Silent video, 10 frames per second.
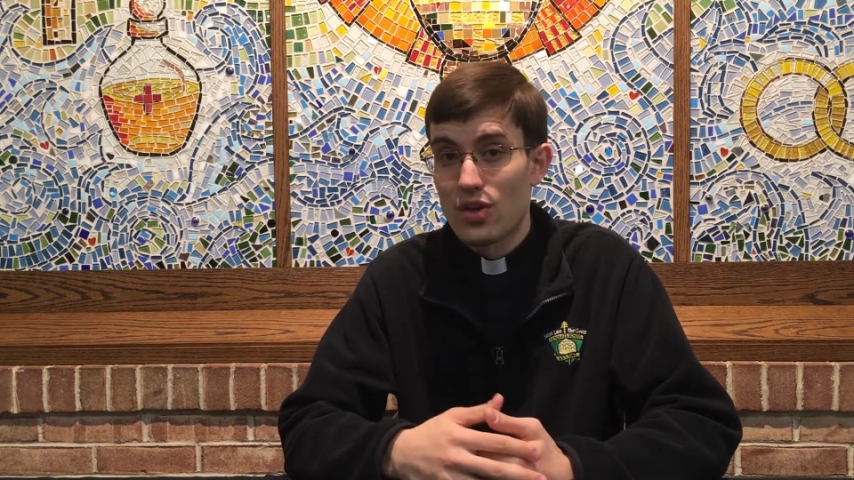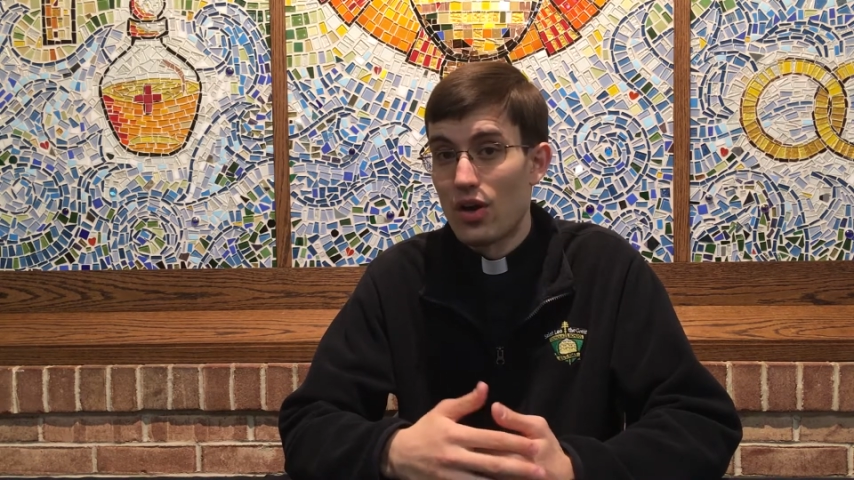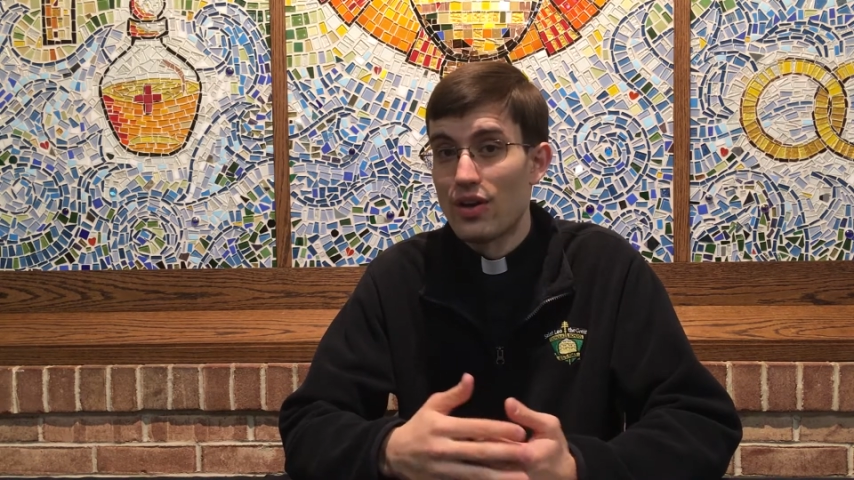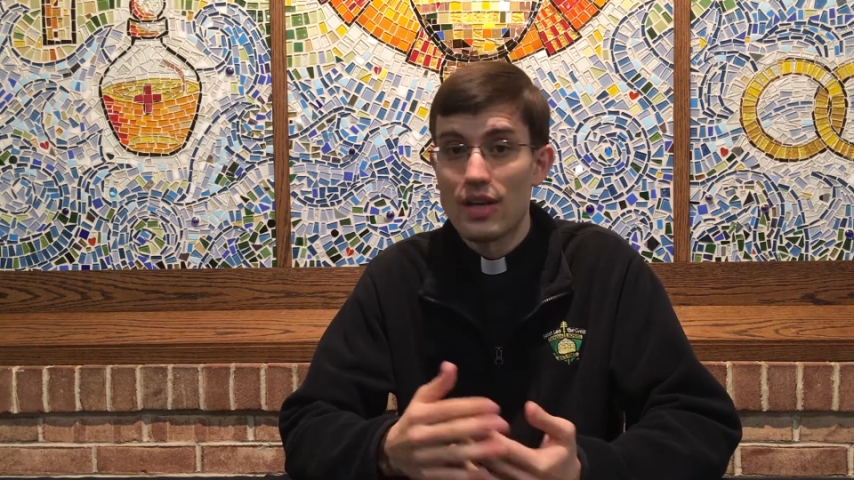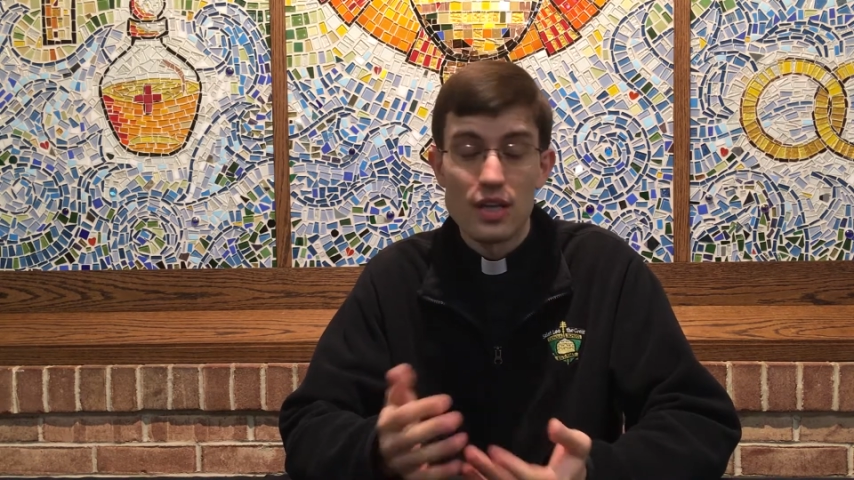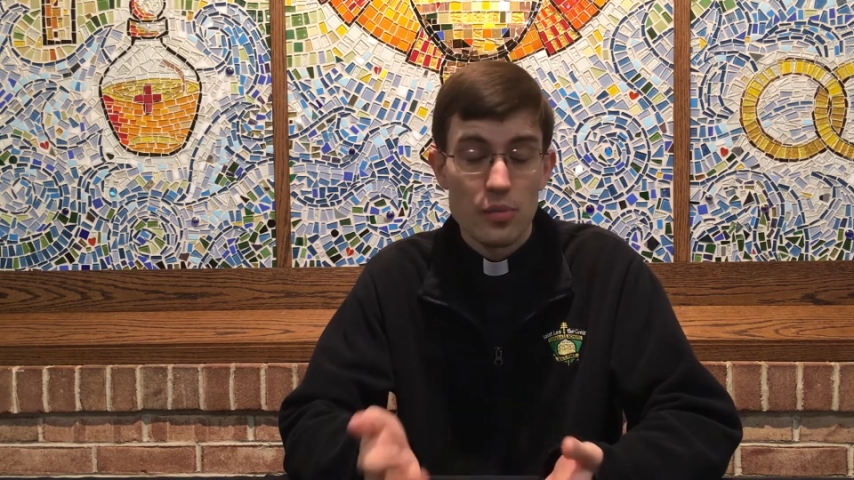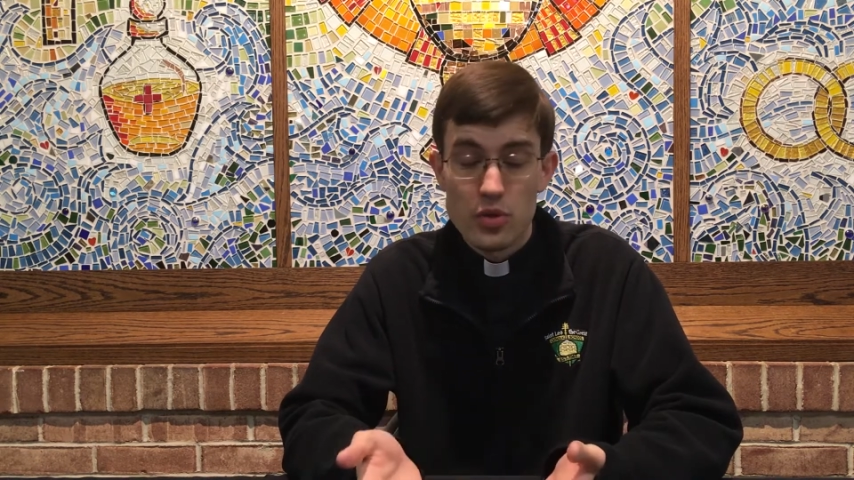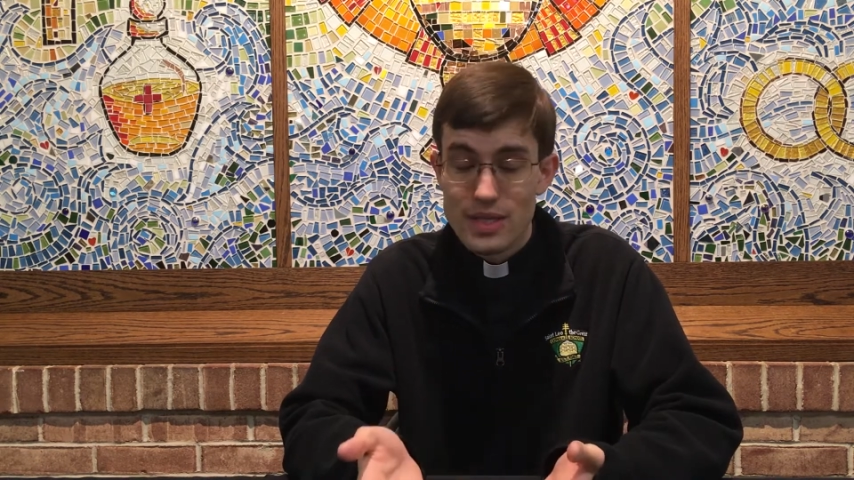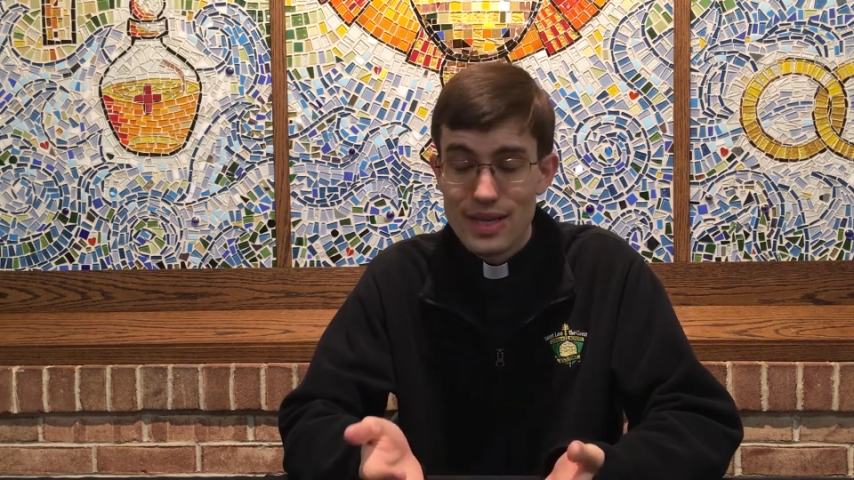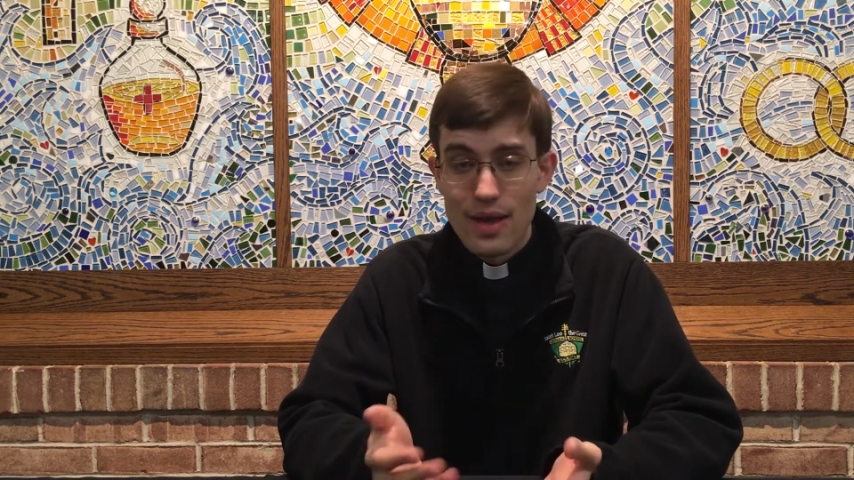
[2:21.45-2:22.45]
on
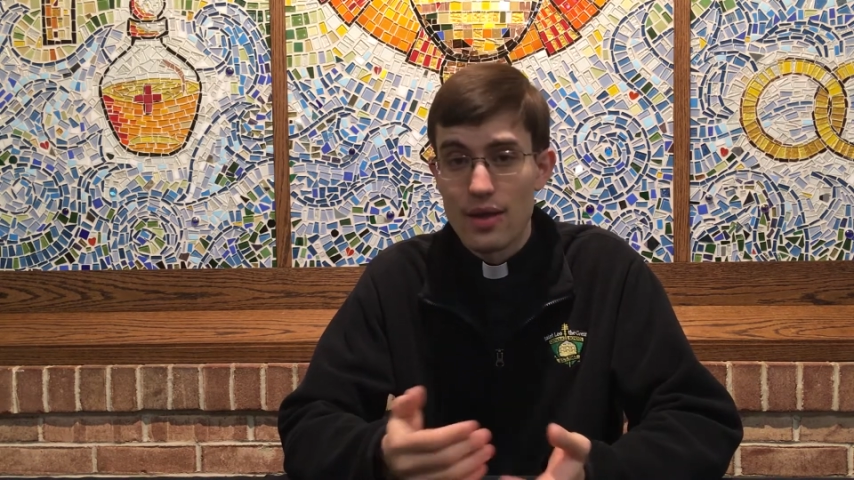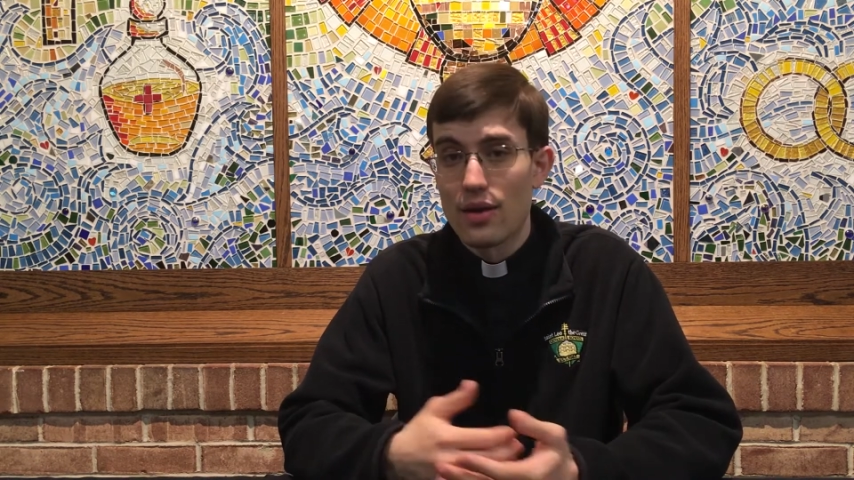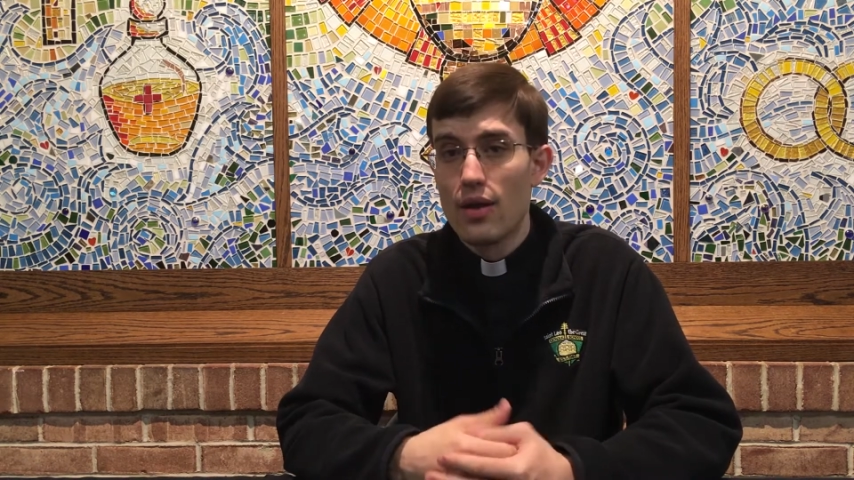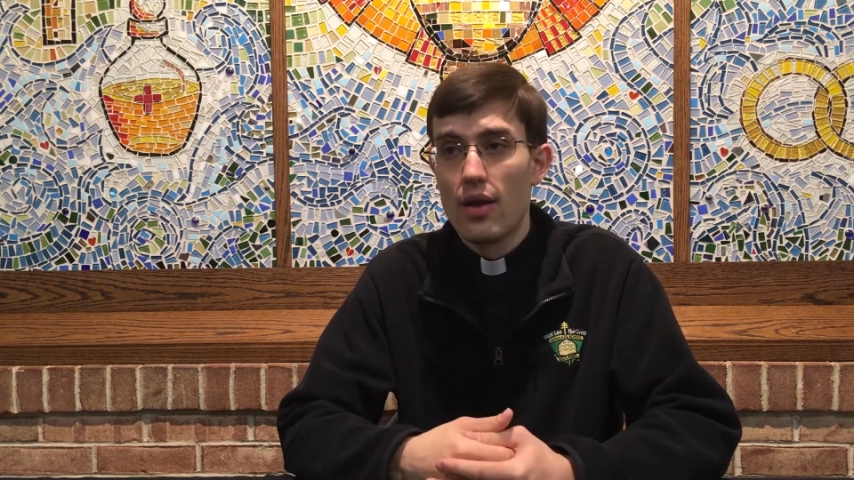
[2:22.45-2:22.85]
EWTN